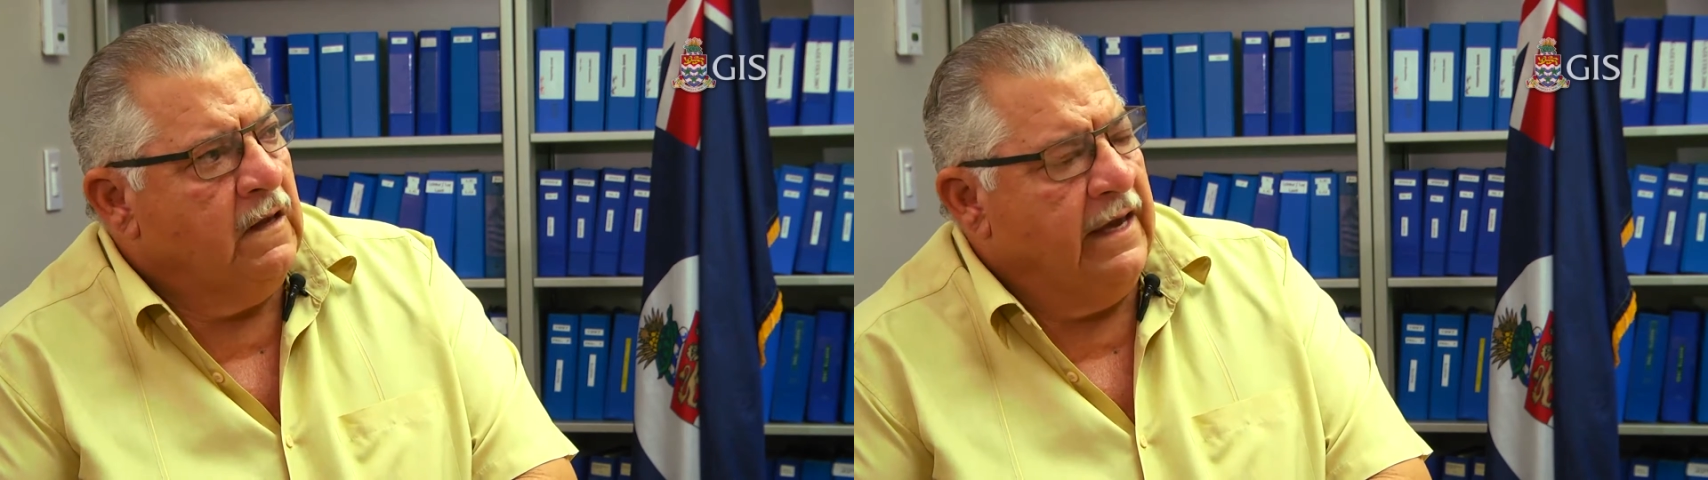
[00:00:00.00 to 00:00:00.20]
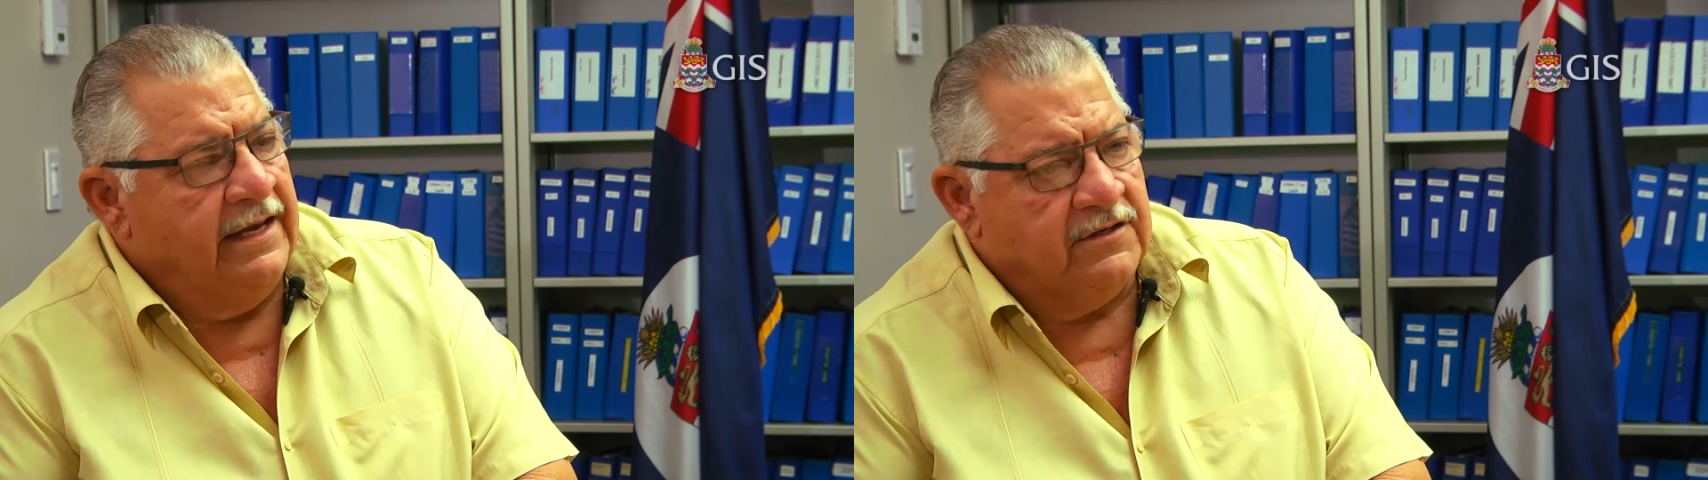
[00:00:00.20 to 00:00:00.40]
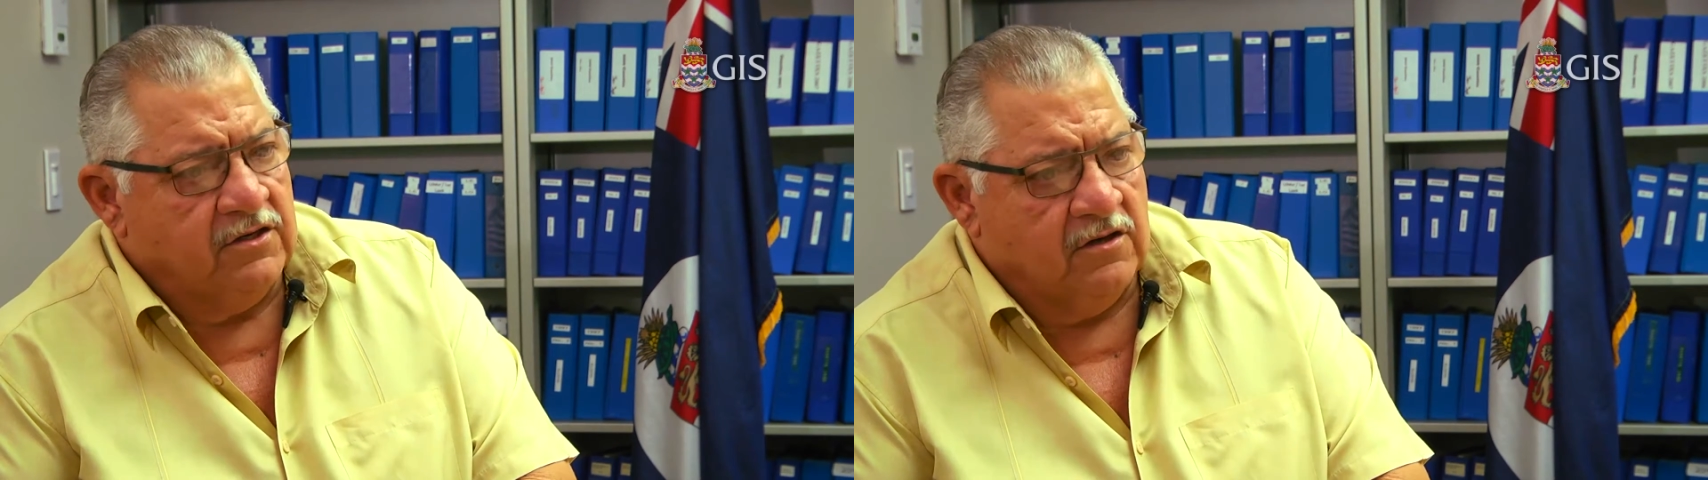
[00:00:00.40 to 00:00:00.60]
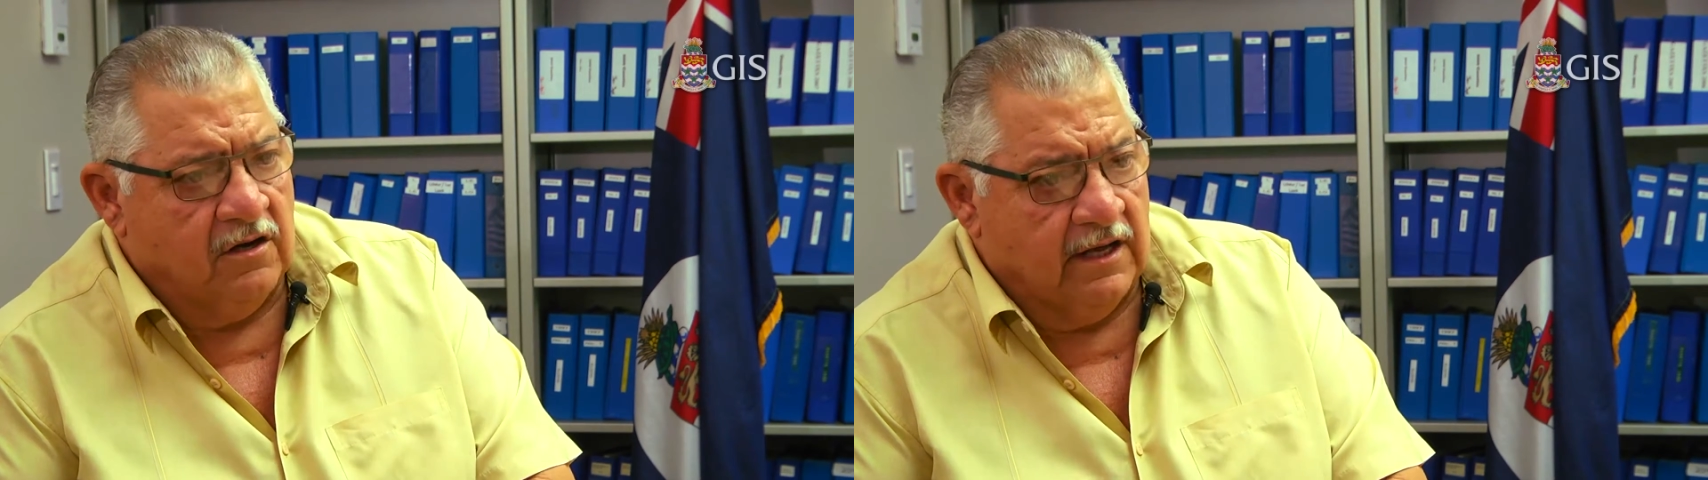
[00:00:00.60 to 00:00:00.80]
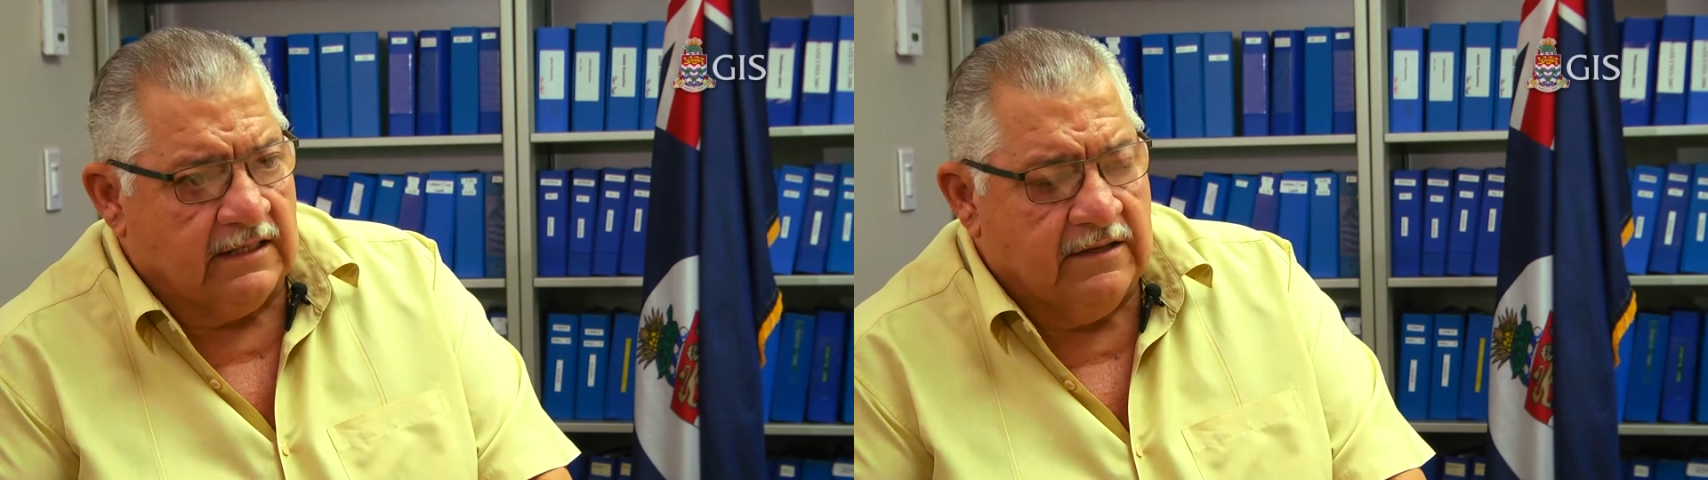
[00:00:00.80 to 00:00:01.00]

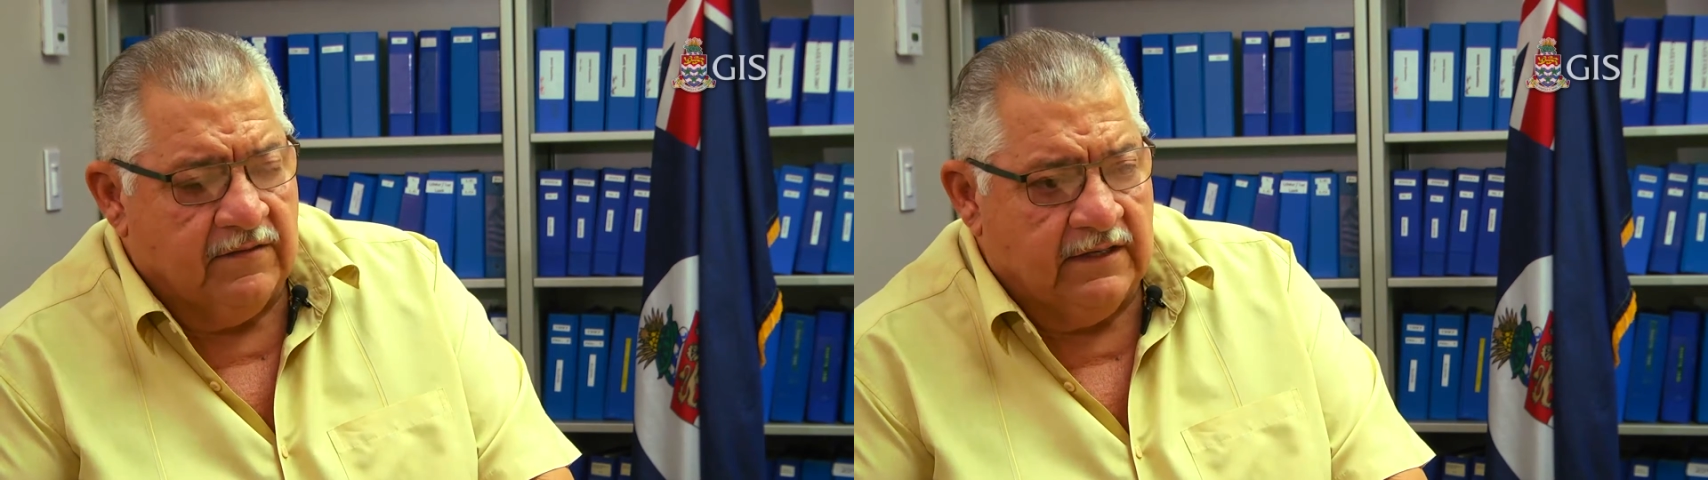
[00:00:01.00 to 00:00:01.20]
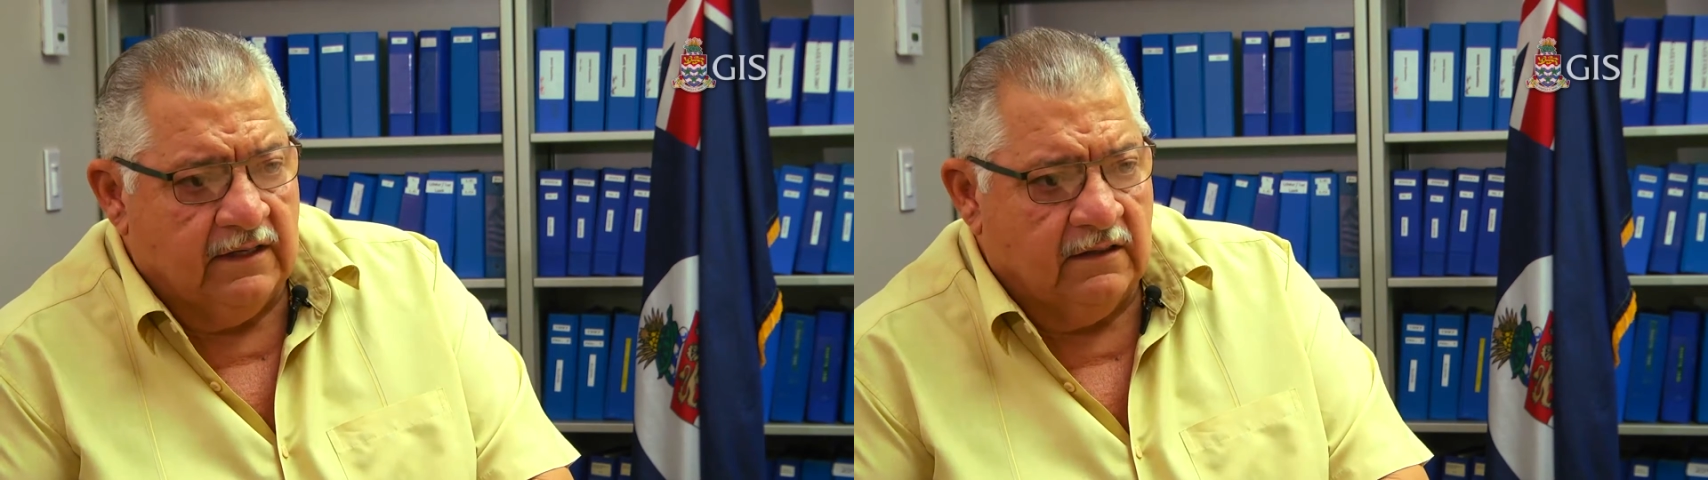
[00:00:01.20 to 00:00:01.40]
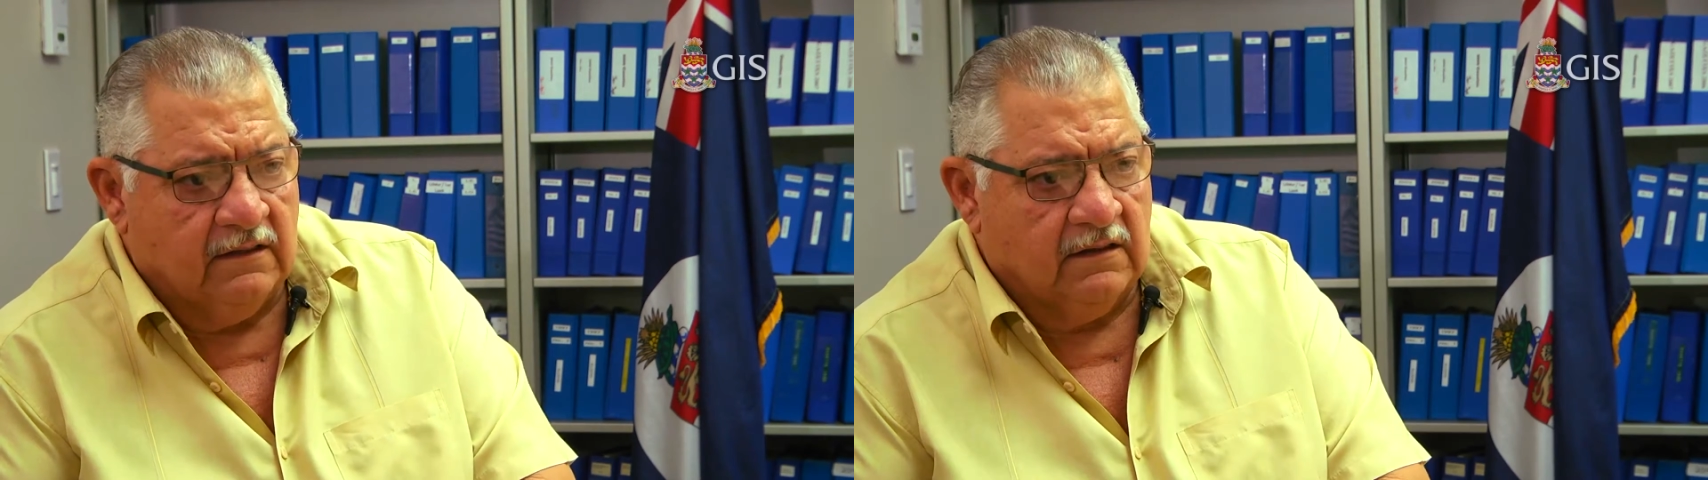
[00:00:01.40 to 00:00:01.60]
Interconnectivity